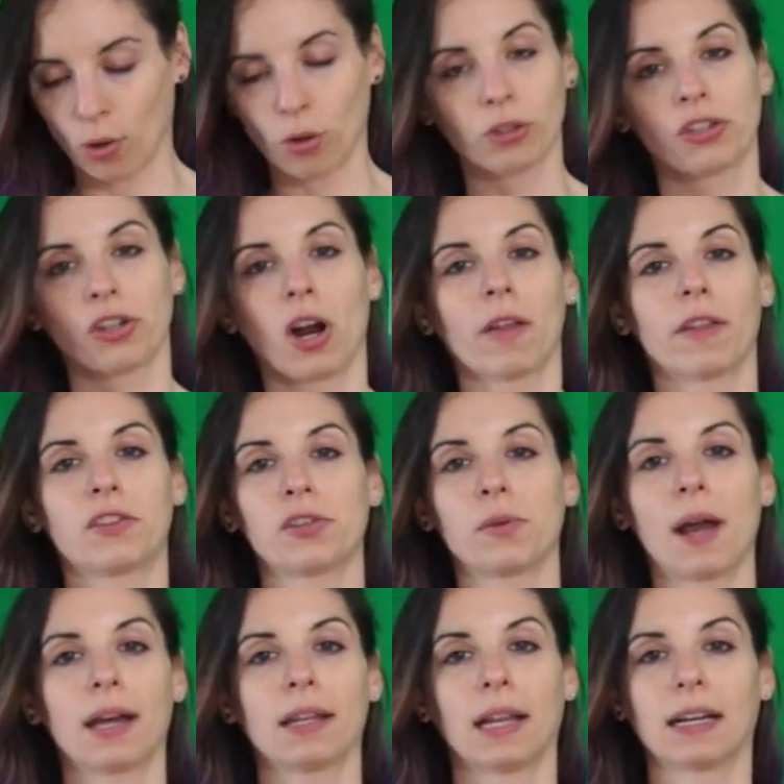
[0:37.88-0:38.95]
old jar that you
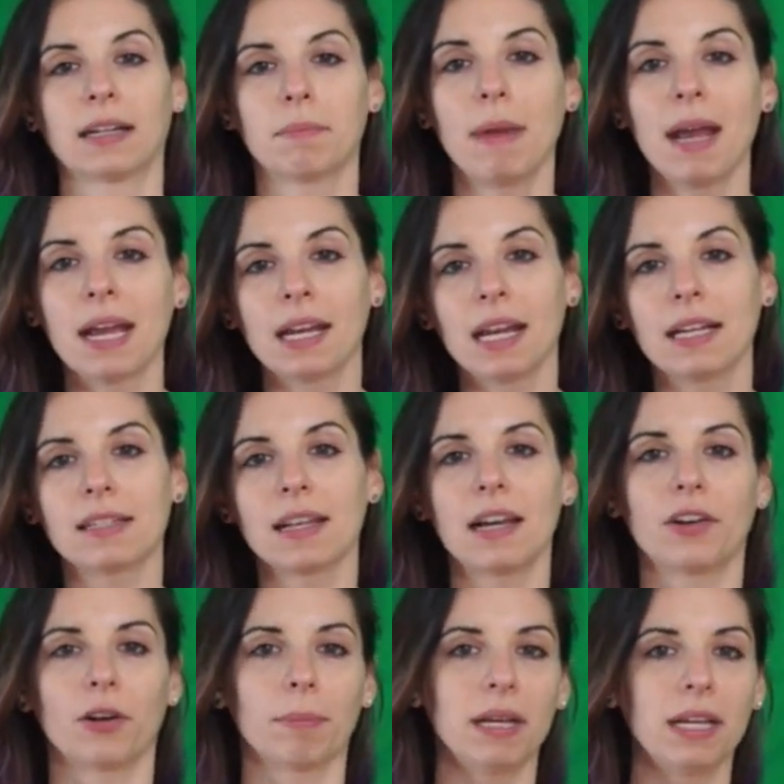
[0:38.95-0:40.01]
had like mayonnaise
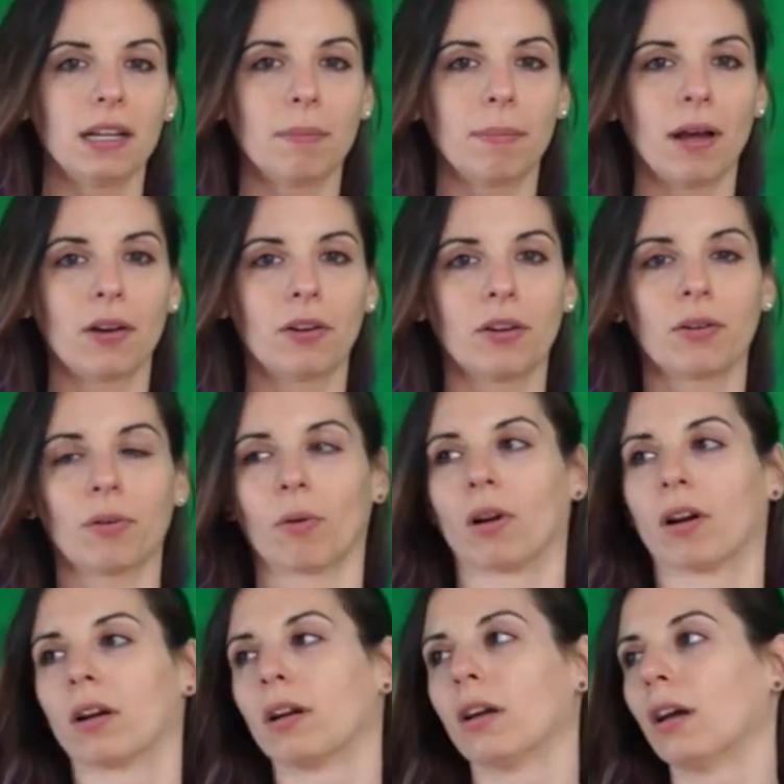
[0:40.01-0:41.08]
in or peanut butter
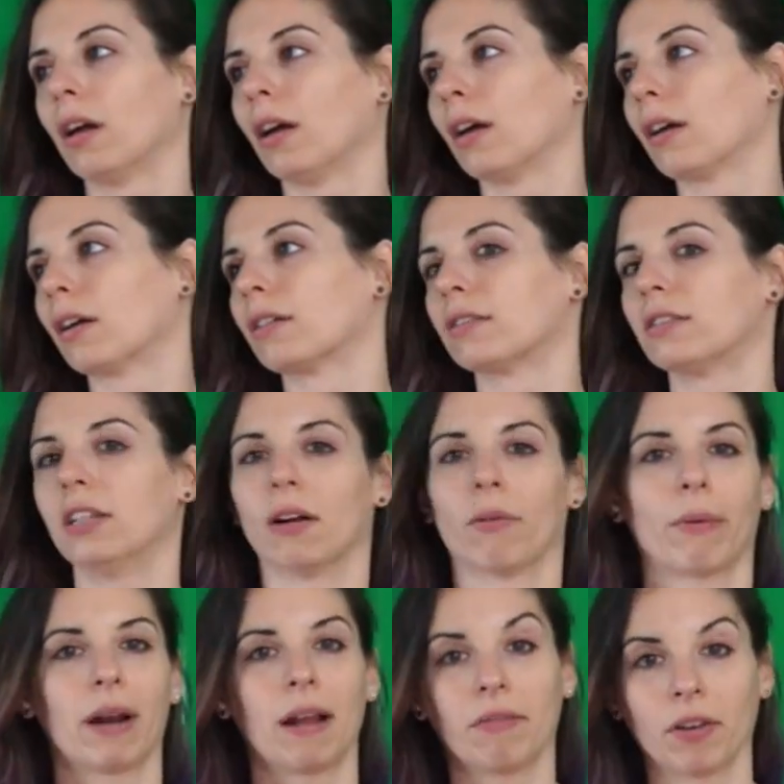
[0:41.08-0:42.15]
or, you
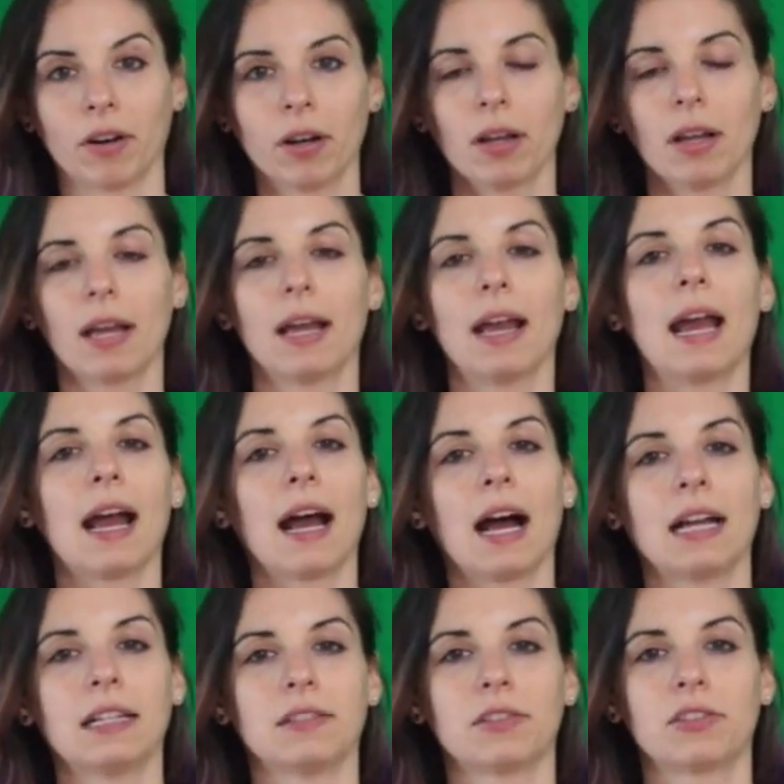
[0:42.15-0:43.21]
know, whatever,
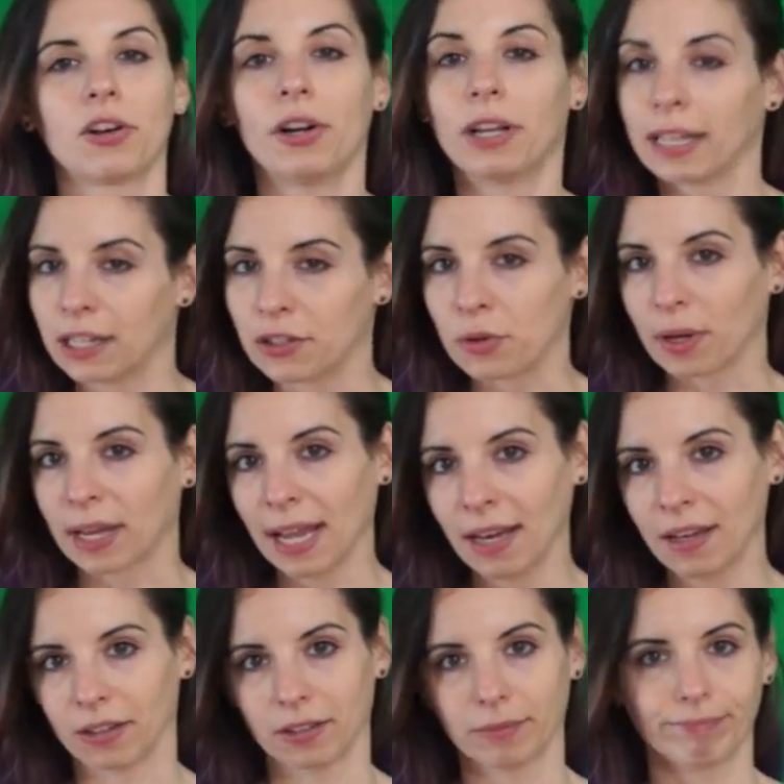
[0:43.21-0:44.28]
and turning it into a
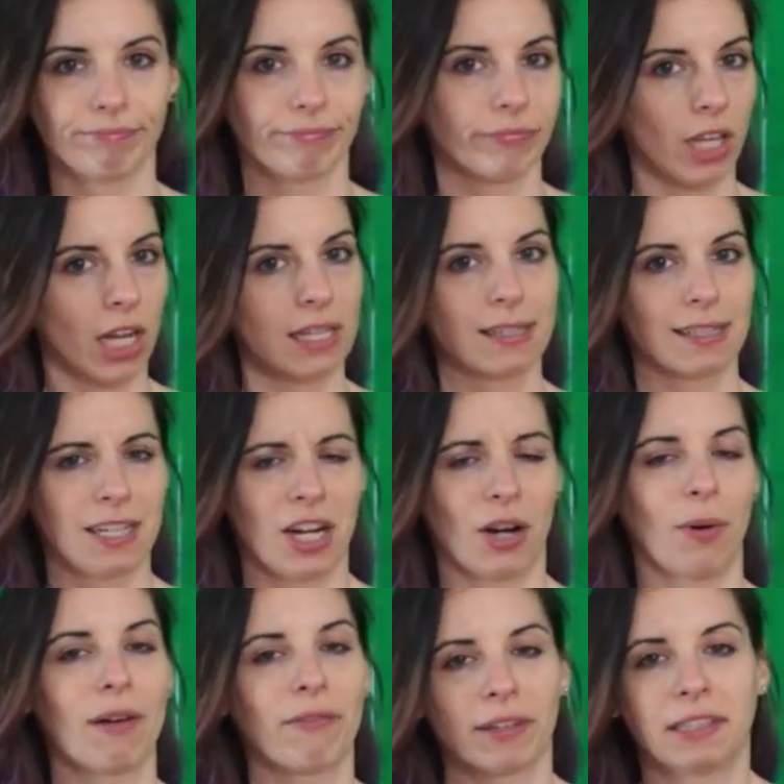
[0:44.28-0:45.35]
candle. Because, you
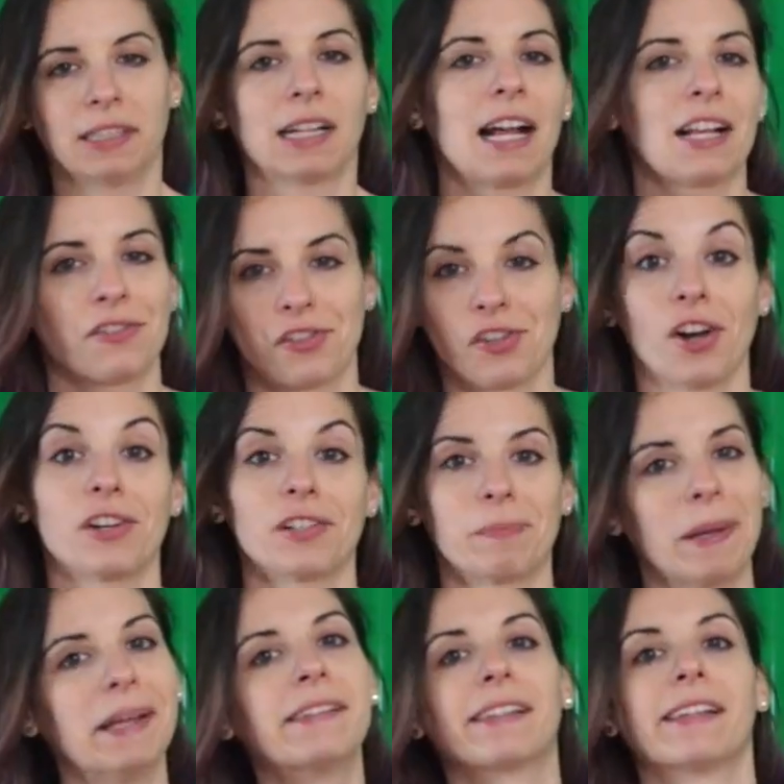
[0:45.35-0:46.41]
know, every glass jar is
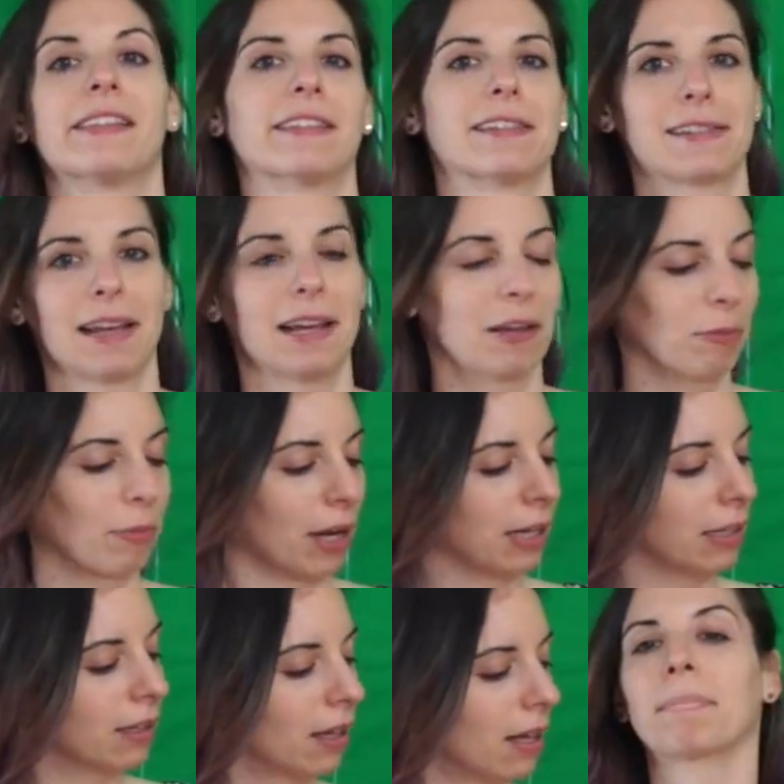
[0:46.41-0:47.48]
basically the same,
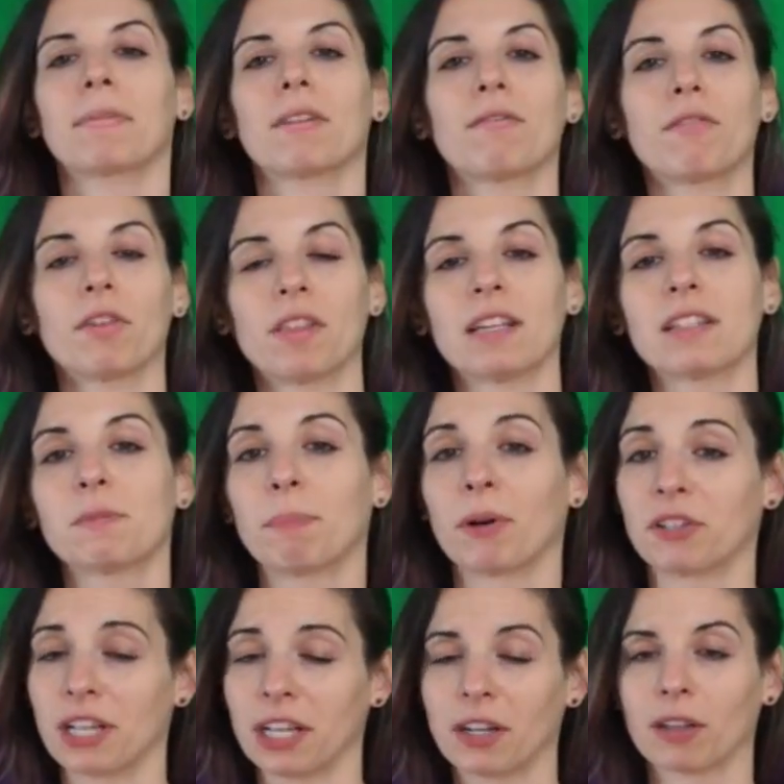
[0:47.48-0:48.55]
right? For this
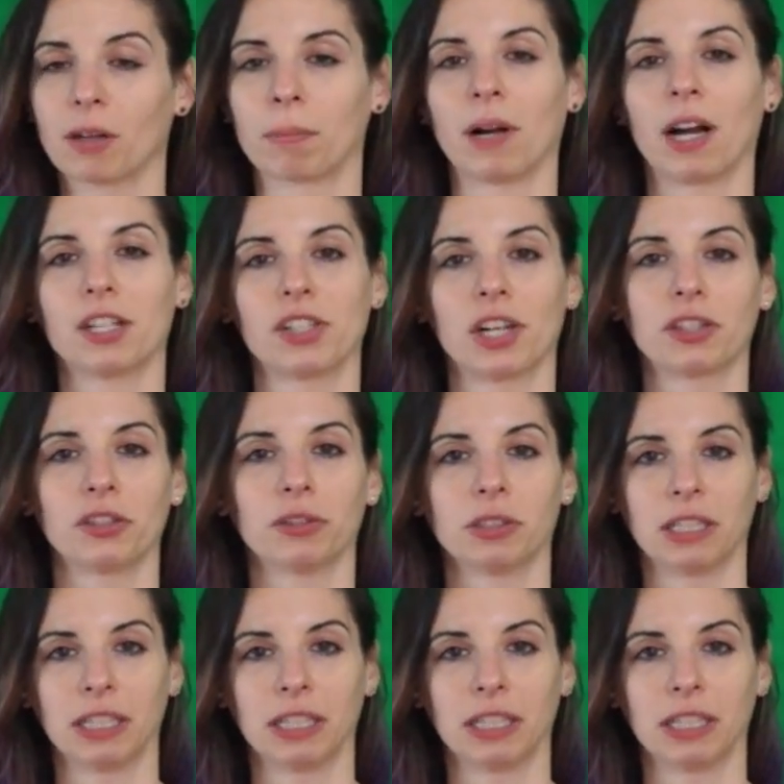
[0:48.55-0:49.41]
particular project, you'll